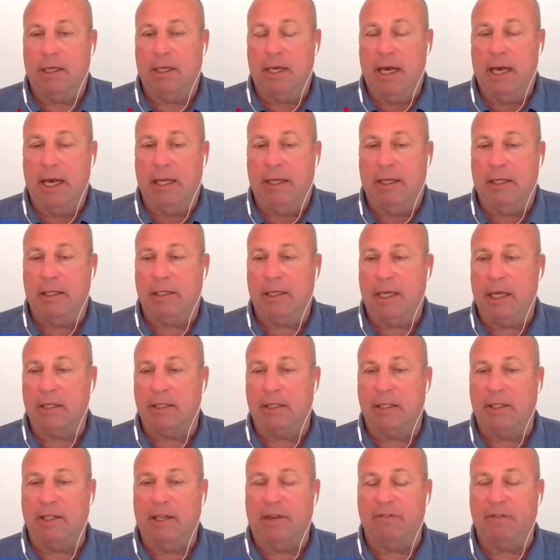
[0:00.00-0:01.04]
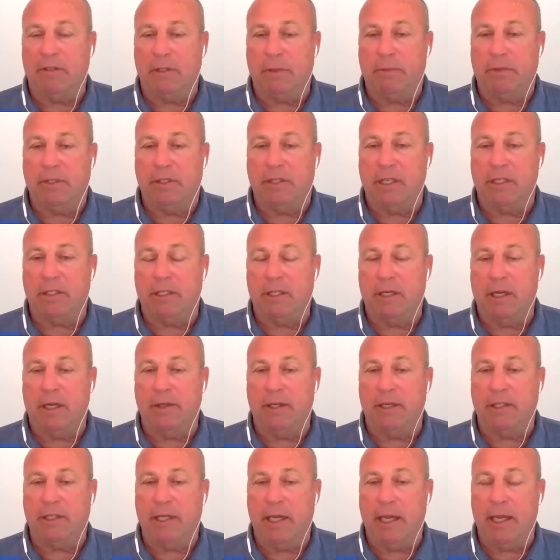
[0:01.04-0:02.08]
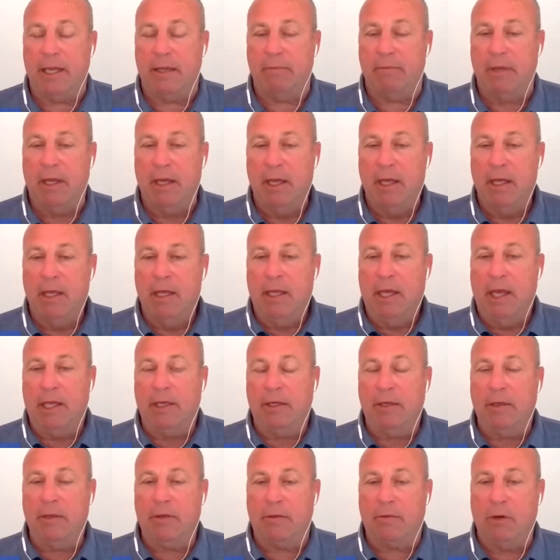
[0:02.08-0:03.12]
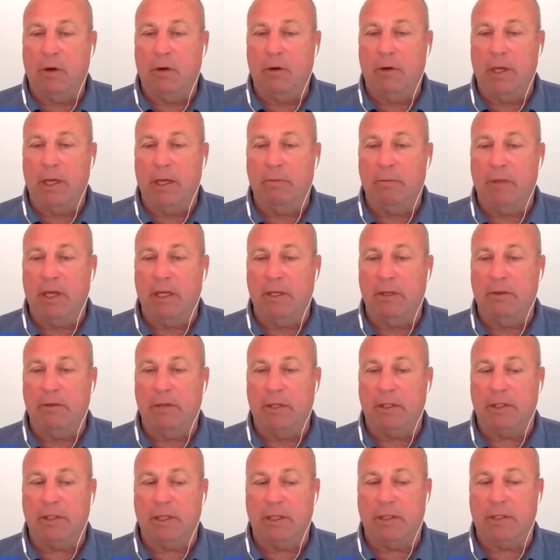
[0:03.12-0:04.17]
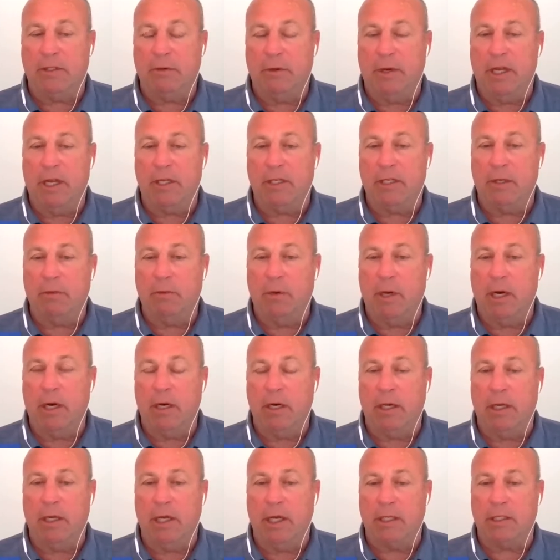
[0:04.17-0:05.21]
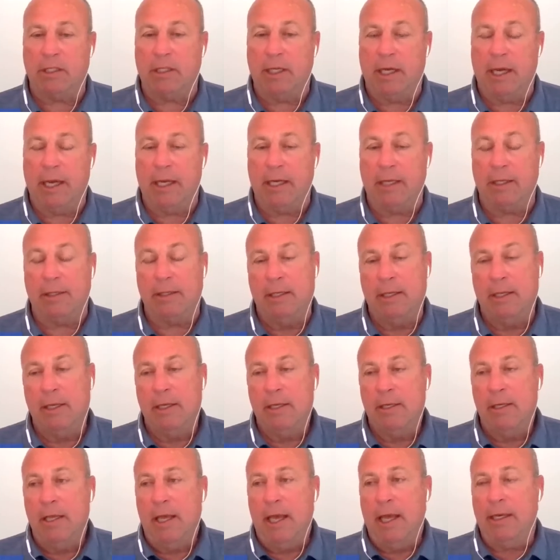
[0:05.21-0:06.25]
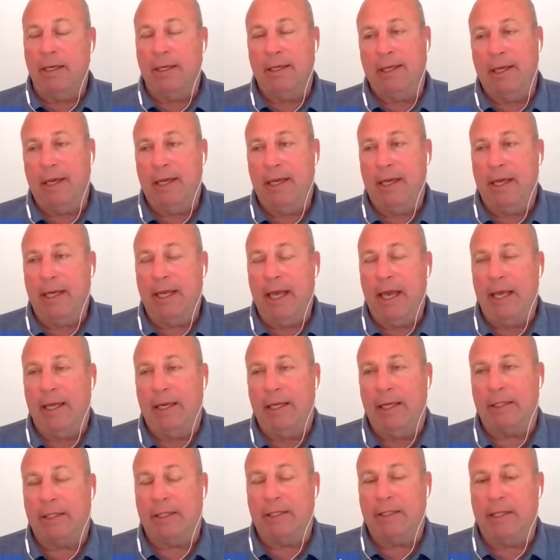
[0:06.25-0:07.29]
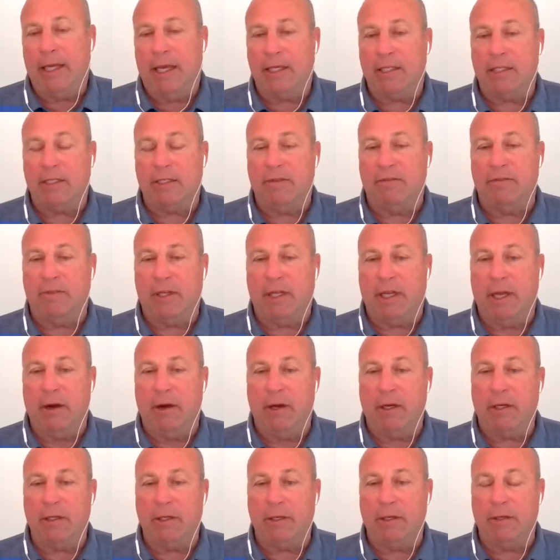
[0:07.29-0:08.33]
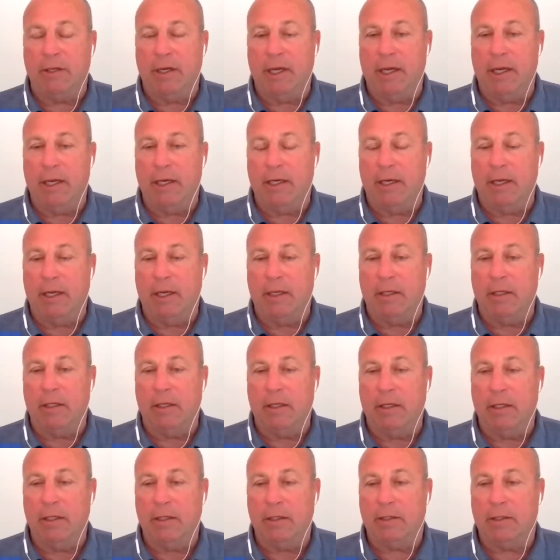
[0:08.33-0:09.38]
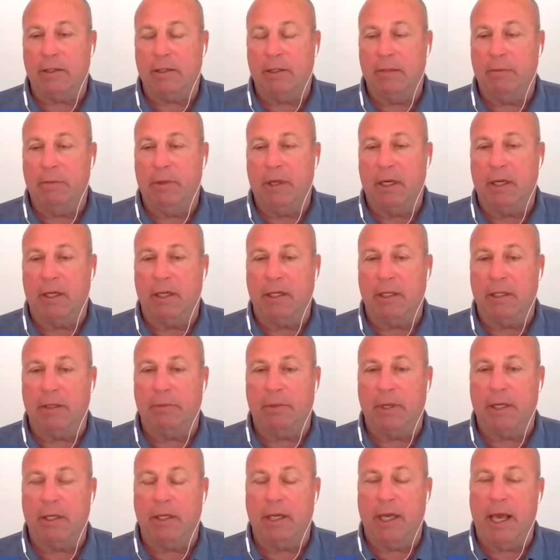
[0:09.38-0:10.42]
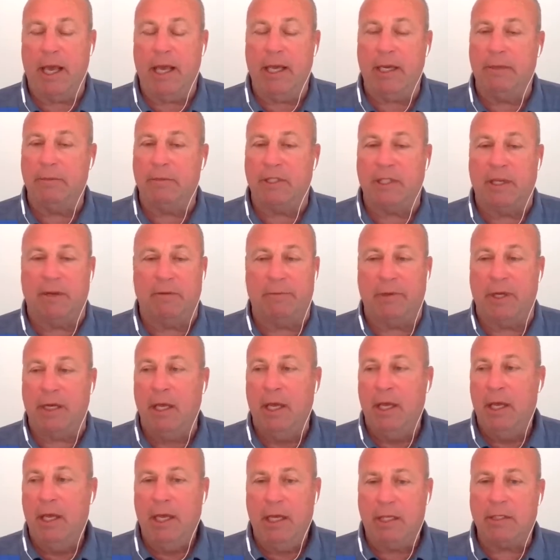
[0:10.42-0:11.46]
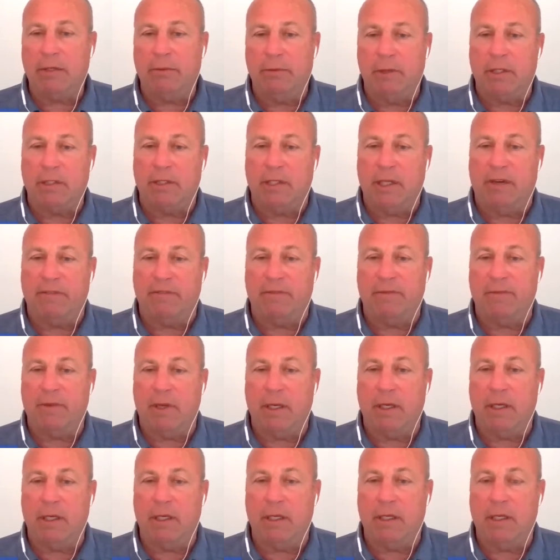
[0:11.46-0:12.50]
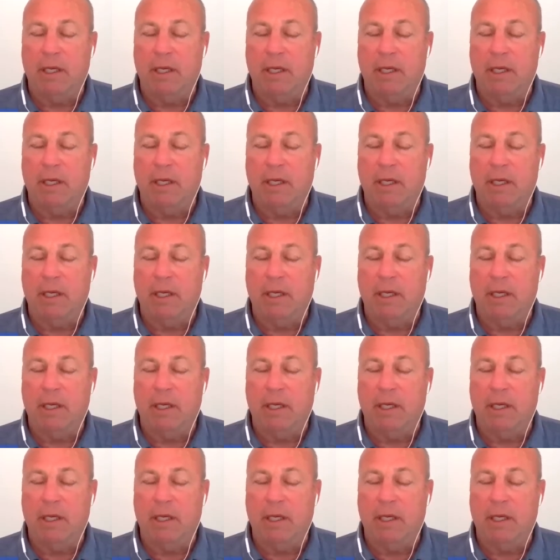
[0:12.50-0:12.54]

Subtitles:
a guy that has the toughest position on the team, and you throw him into a situation where it's like, and again, it's a test of character and is the ability to be able to handle himself, but it's a real tough